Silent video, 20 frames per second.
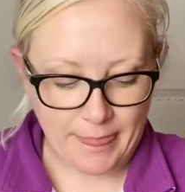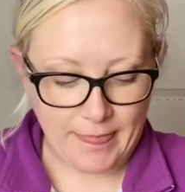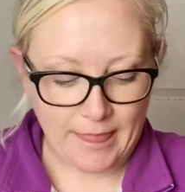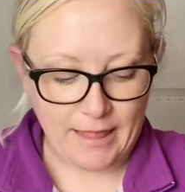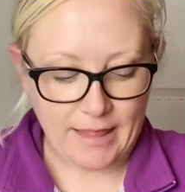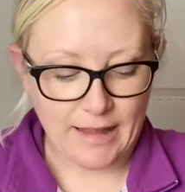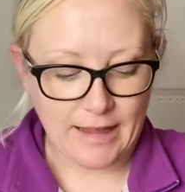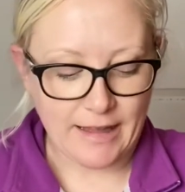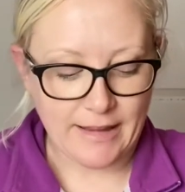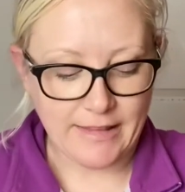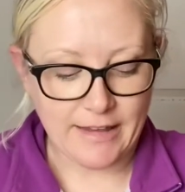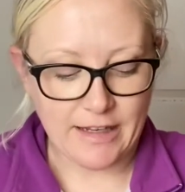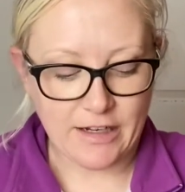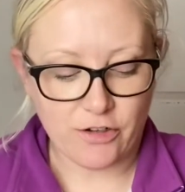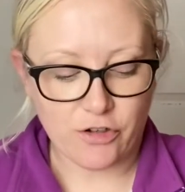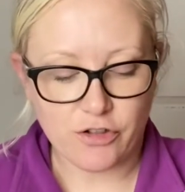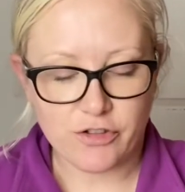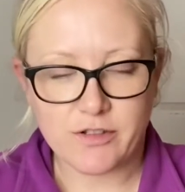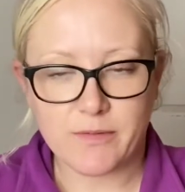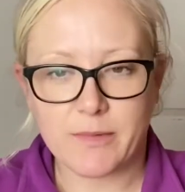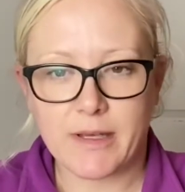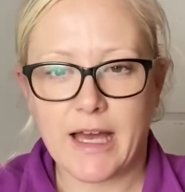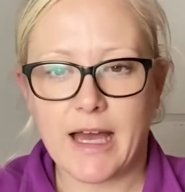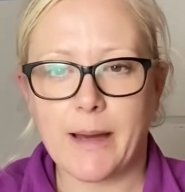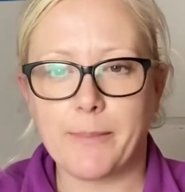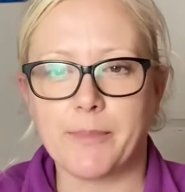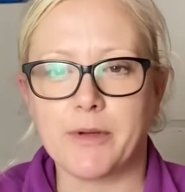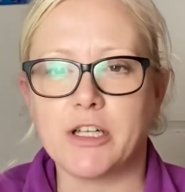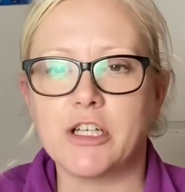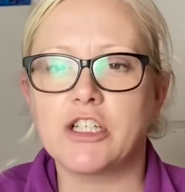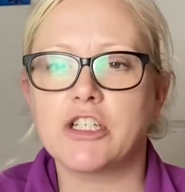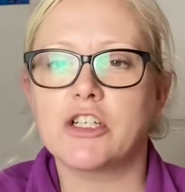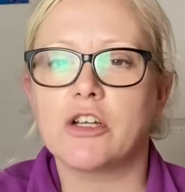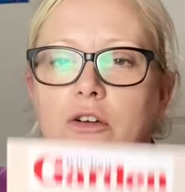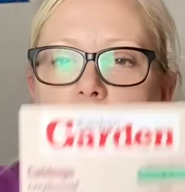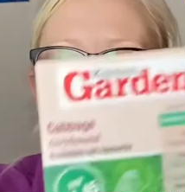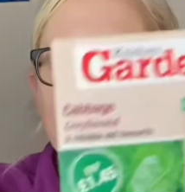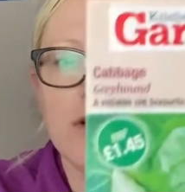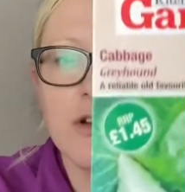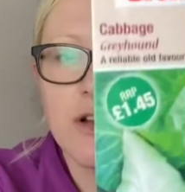And then I've got some cabbage. So I've
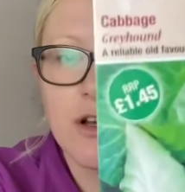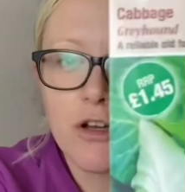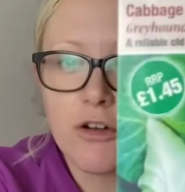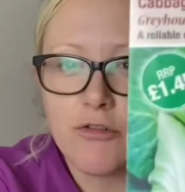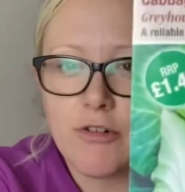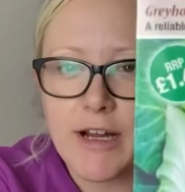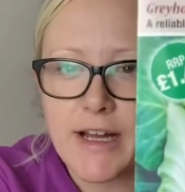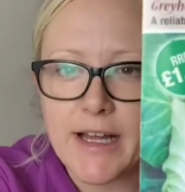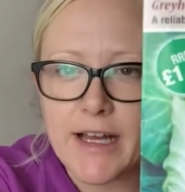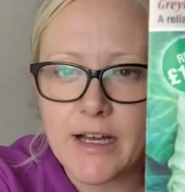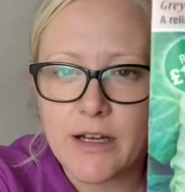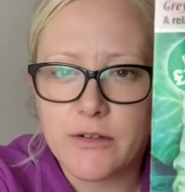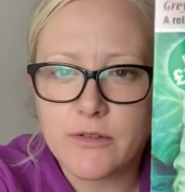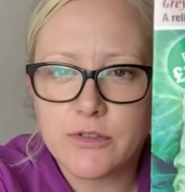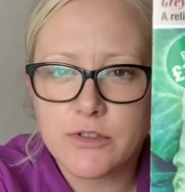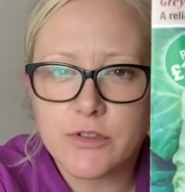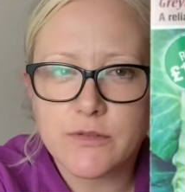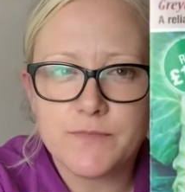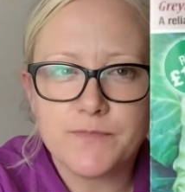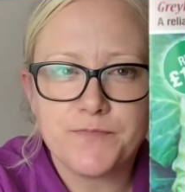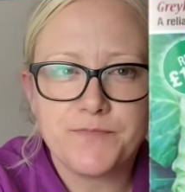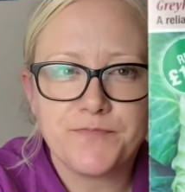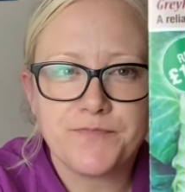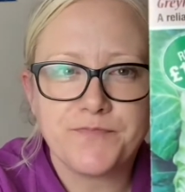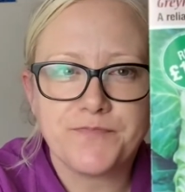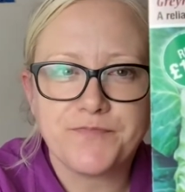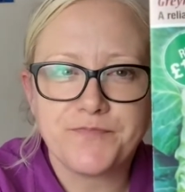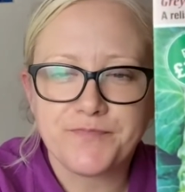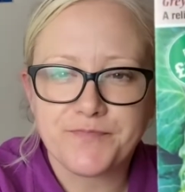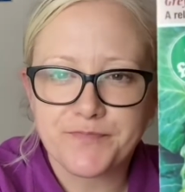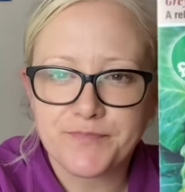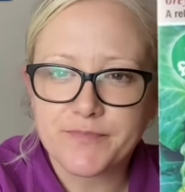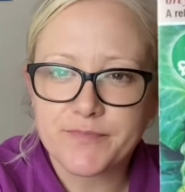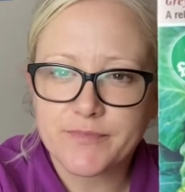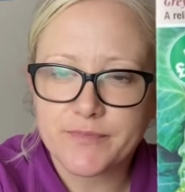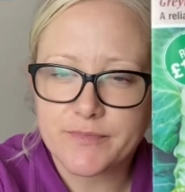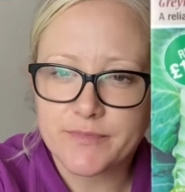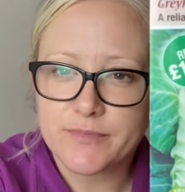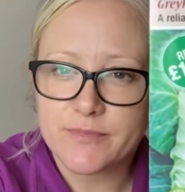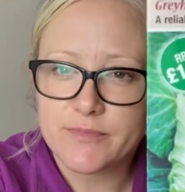got Greyhound,
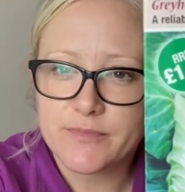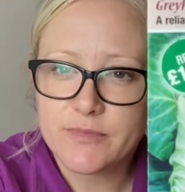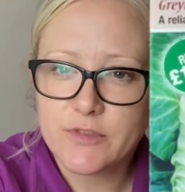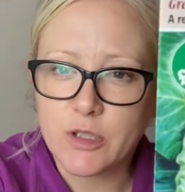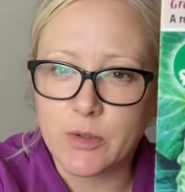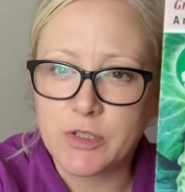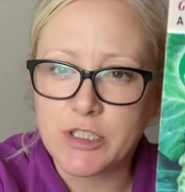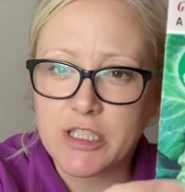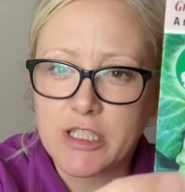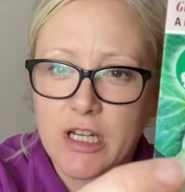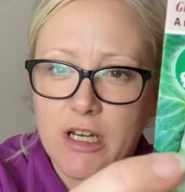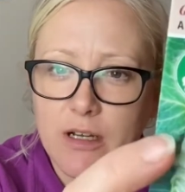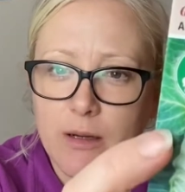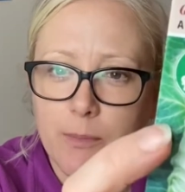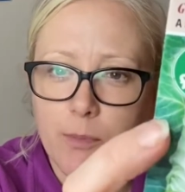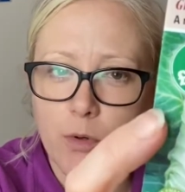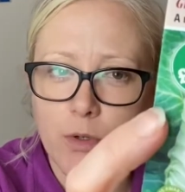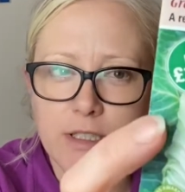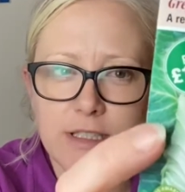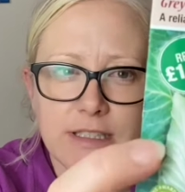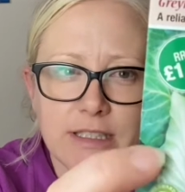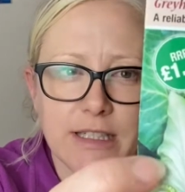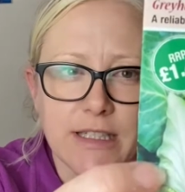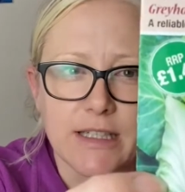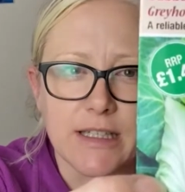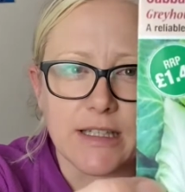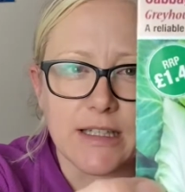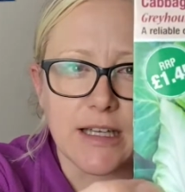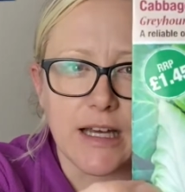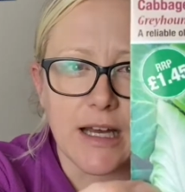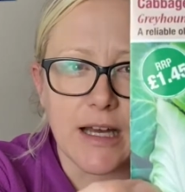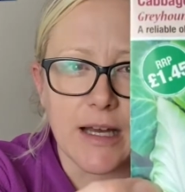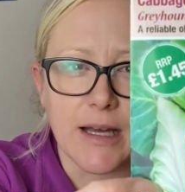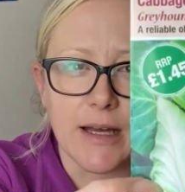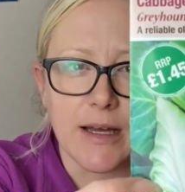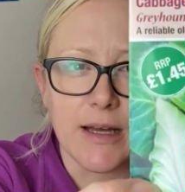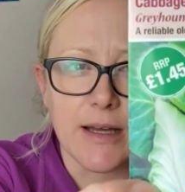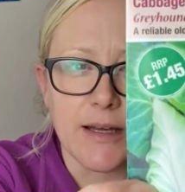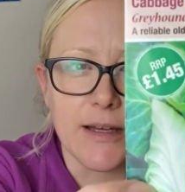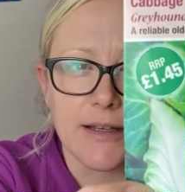which is like a pointy
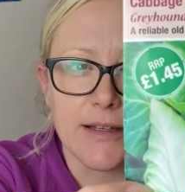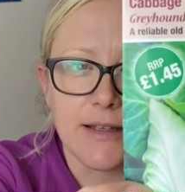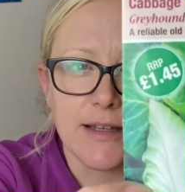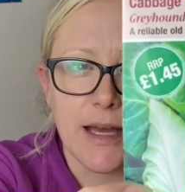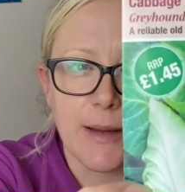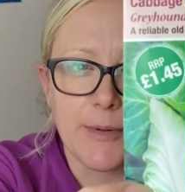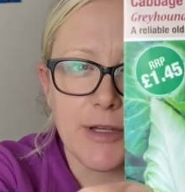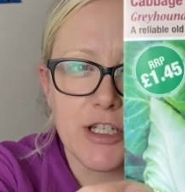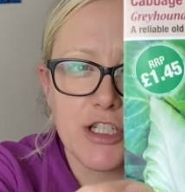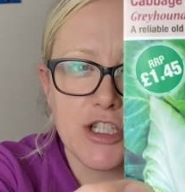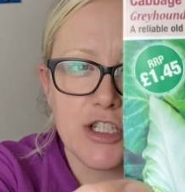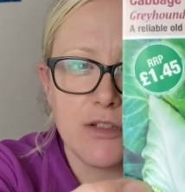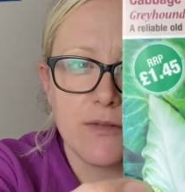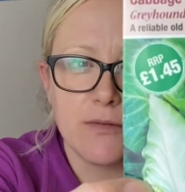cabbage,